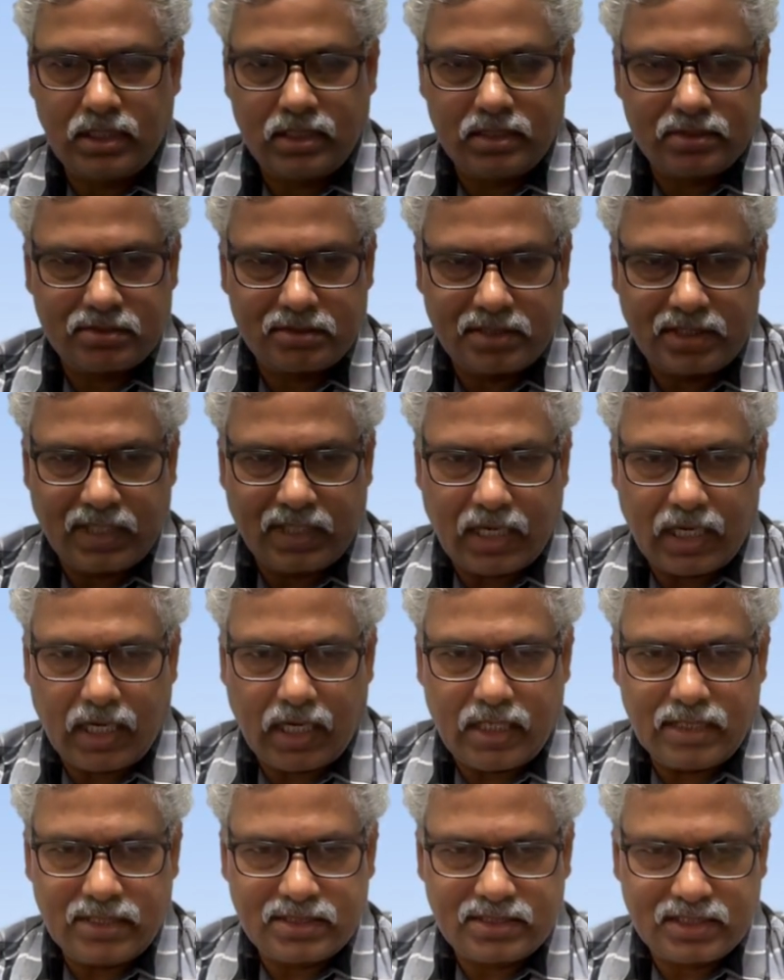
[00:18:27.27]
So the
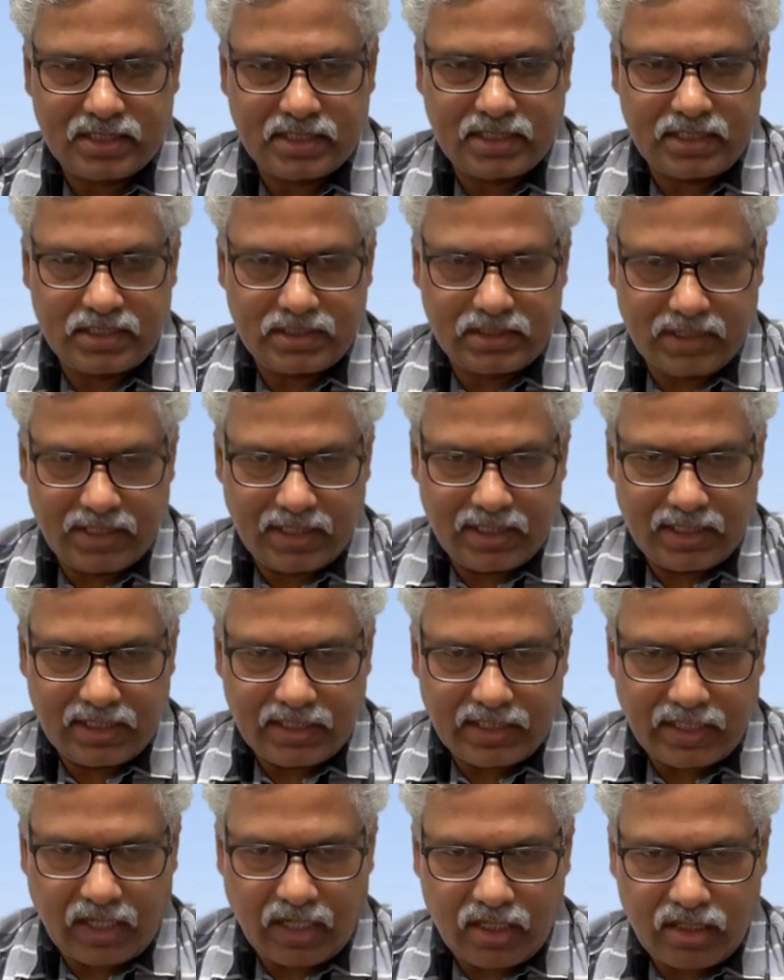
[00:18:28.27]
answer is,
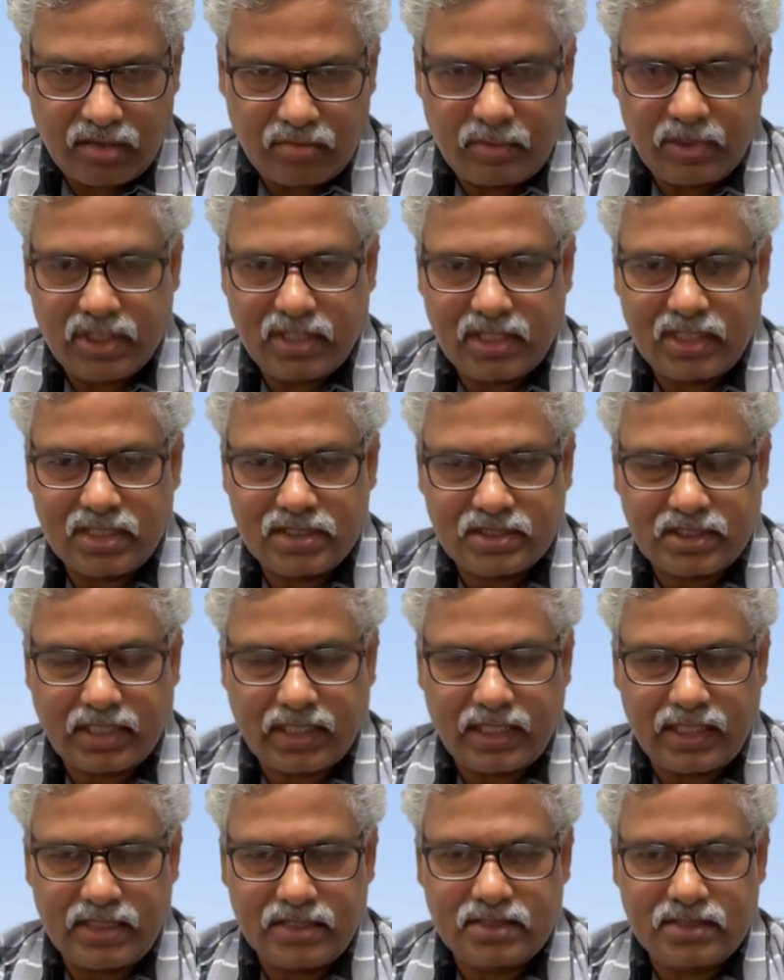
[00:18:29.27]
document the
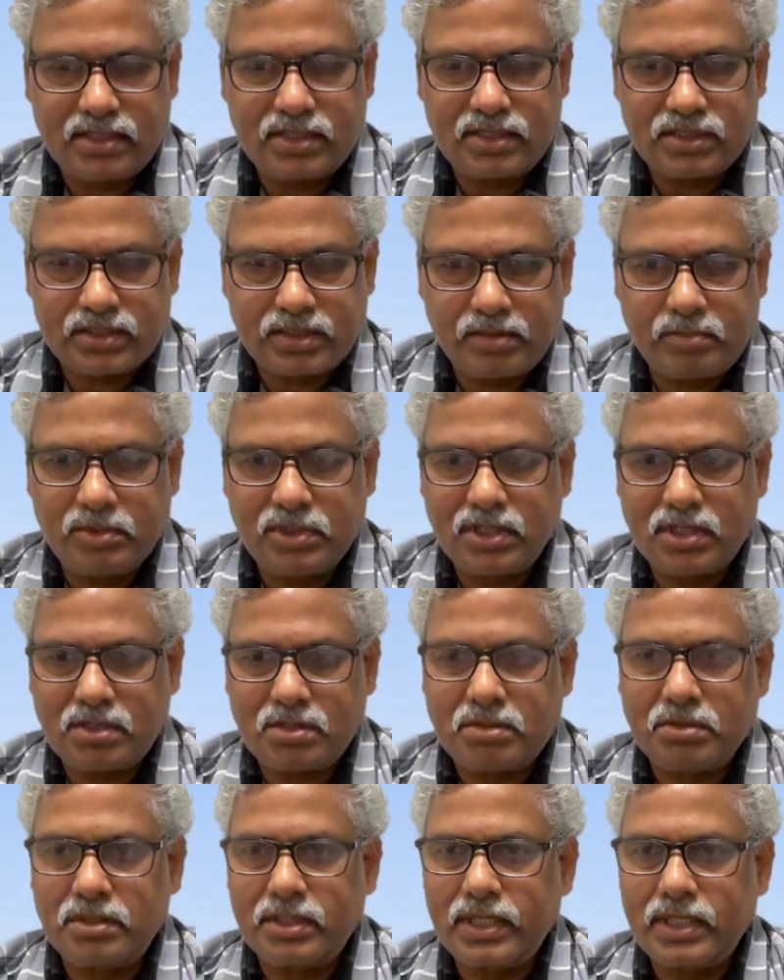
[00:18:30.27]
science similar
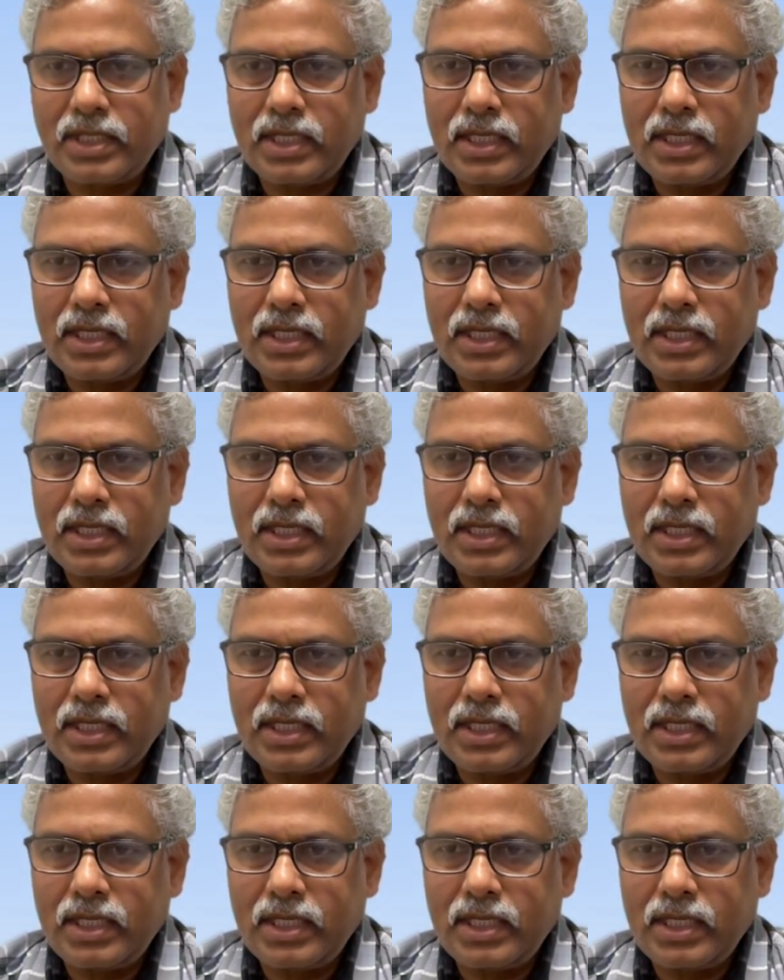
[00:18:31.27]
to a